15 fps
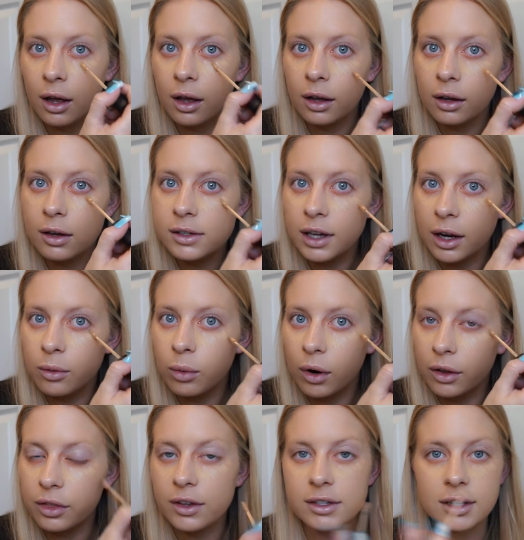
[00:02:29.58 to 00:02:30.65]
because I
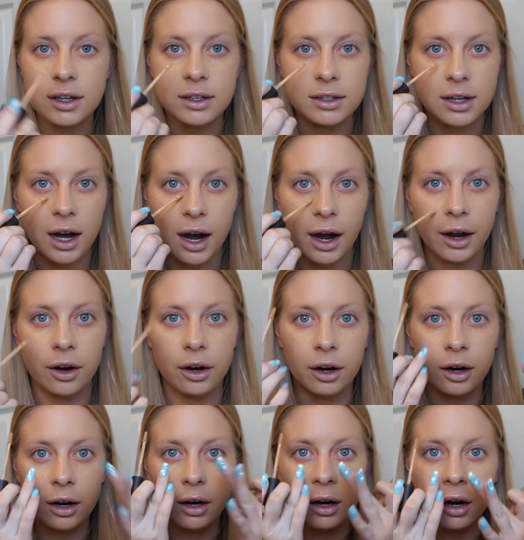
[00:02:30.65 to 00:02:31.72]
want this
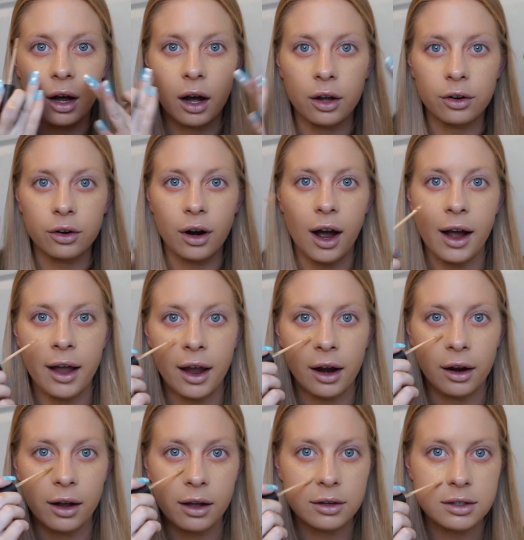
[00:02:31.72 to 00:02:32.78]
entire under eye
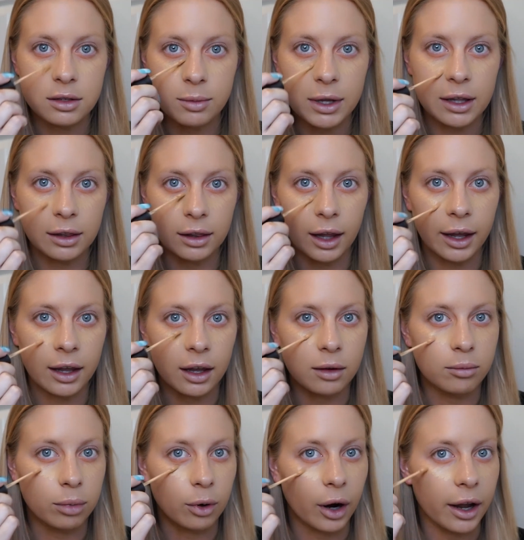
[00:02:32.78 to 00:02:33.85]
area to be light
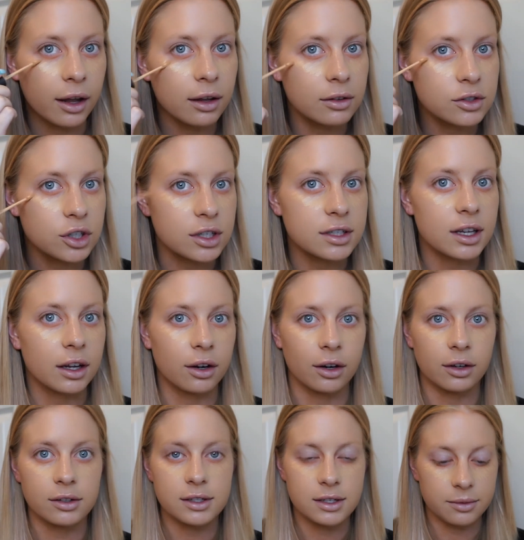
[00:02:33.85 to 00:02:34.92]
and bright, just like
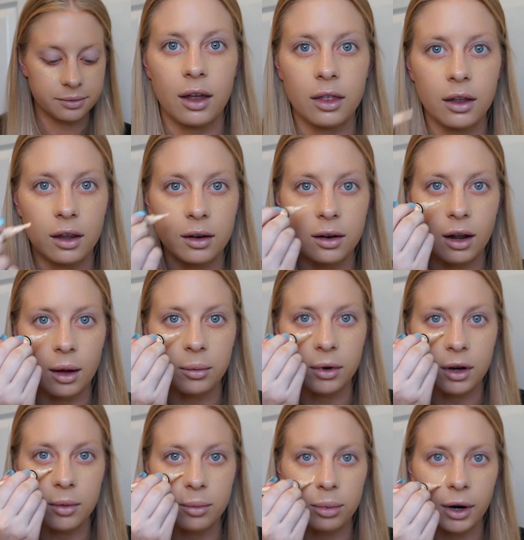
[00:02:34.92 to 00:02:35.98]
hers. And then I'm
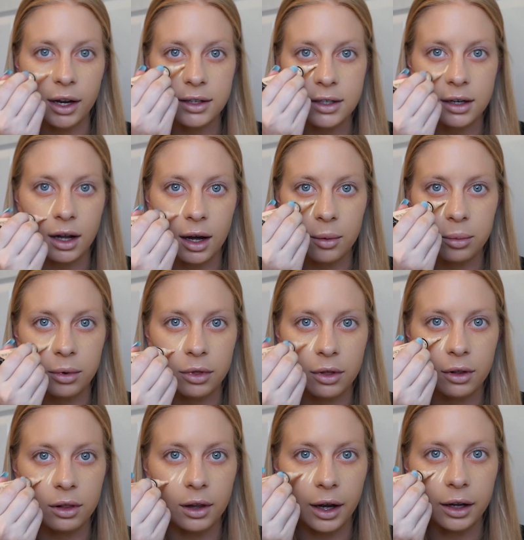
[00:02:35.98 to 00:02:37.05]
going to brighten up with a
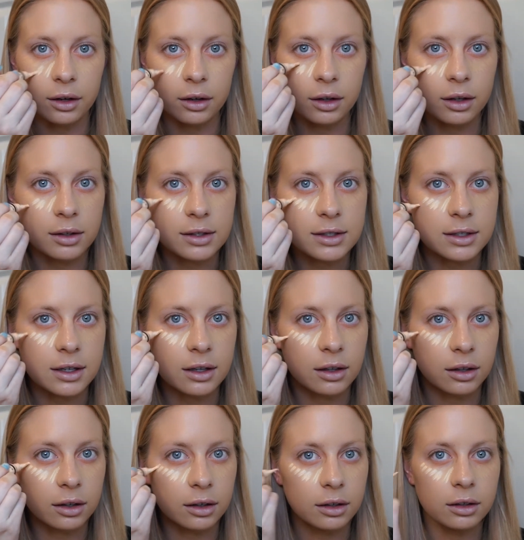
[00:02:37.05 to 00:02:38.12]
lighter
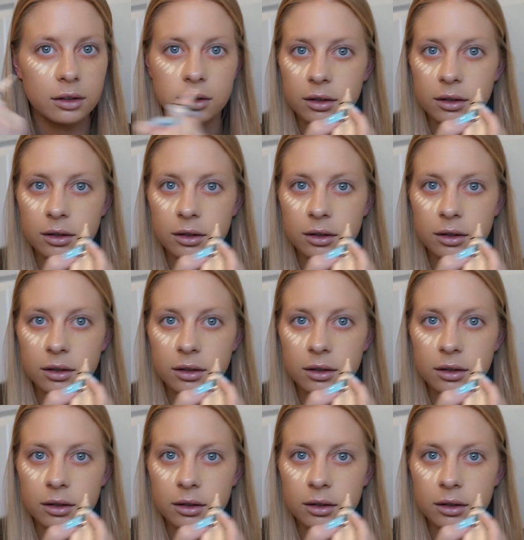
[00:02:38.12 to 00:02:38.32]
concealer,